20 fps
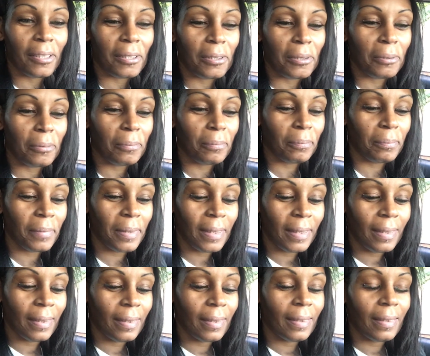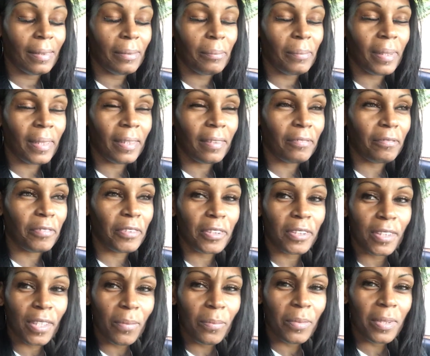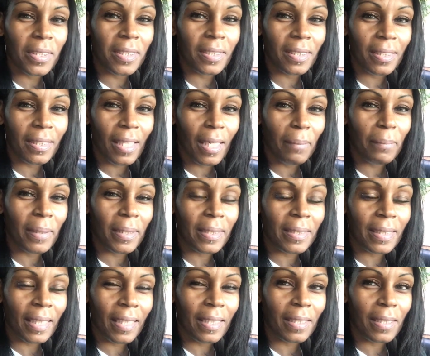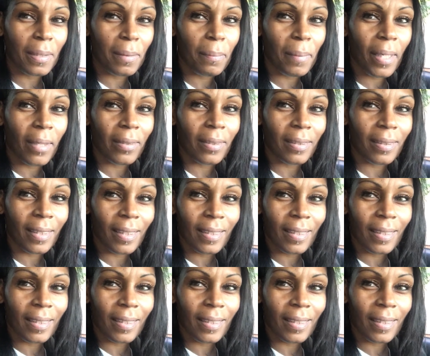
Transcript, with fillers: Um, but for some reason, I'm excited about it.